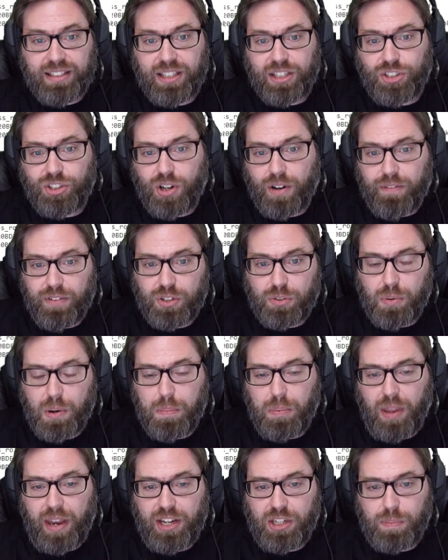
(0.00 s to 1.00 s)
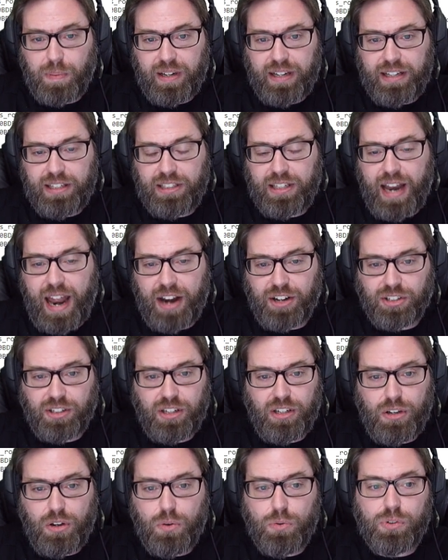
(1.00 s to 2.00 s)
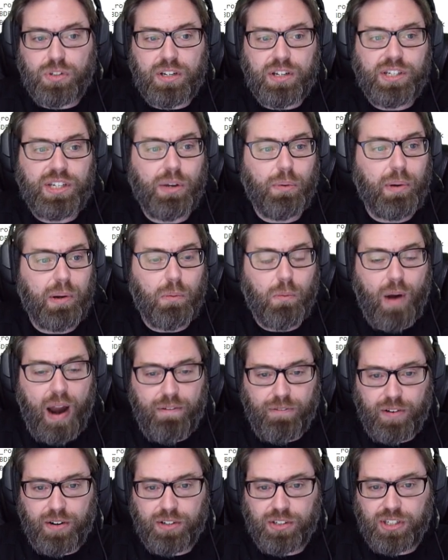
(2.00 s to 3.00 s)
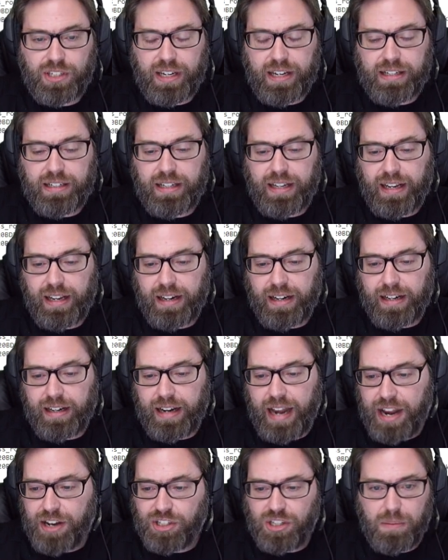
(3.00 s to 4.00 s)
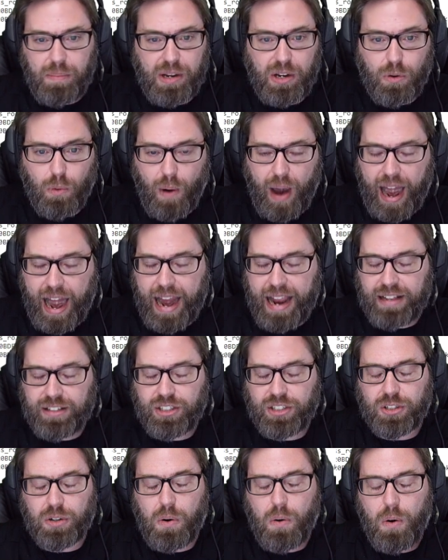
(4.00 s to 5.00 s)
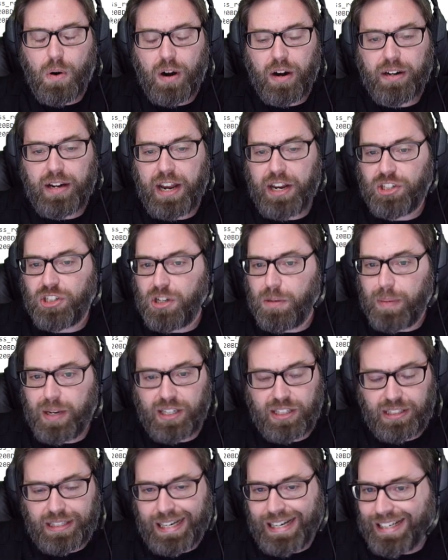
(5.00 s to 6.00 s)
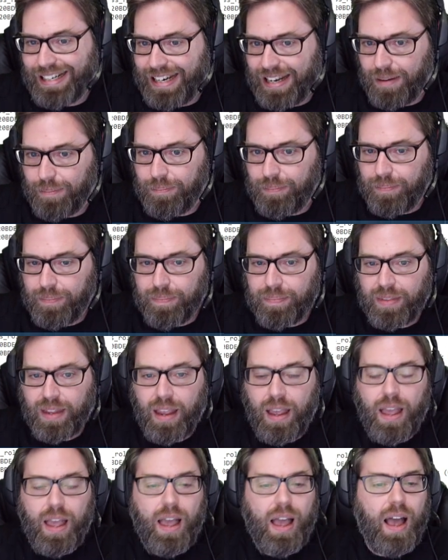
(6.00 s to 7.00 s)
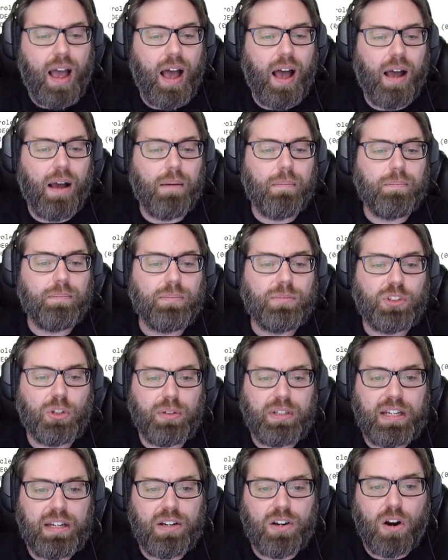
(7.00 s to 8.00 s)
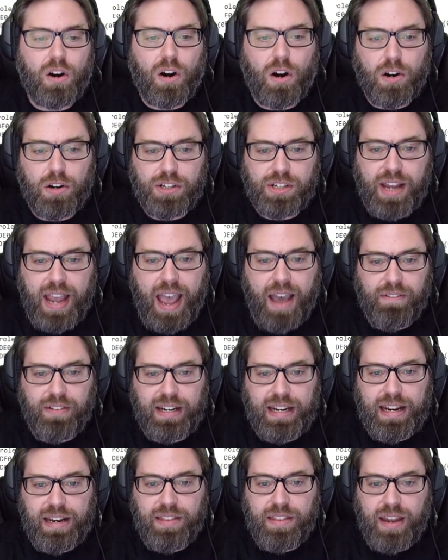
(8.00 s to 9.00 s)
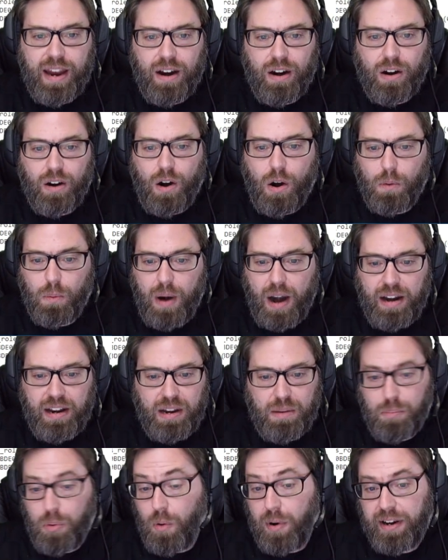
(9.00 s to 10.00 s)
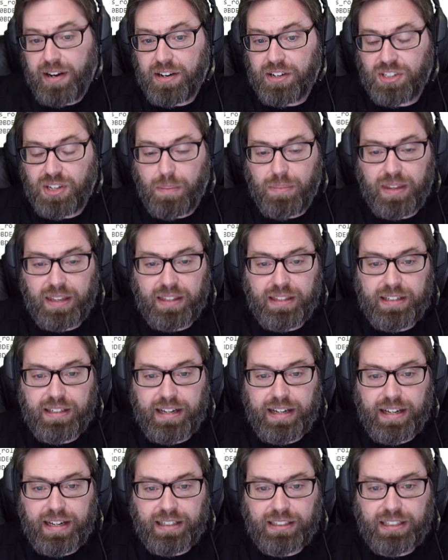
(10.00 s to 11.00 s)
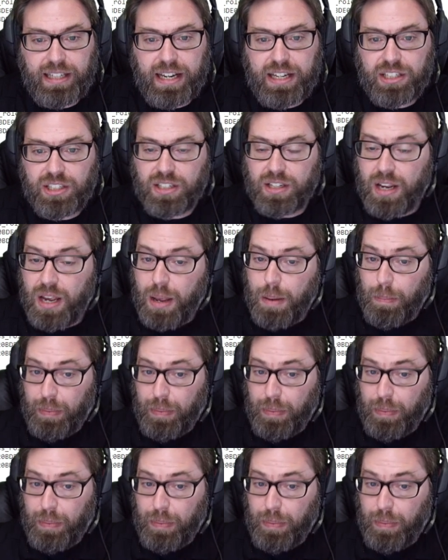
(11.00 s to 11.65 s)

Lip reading: as the service replacement isn't actually used until we reference it in an hdbegrants or an hdb synonym. So it didn't hurt to have it in there already and pointing to something that didn't exist,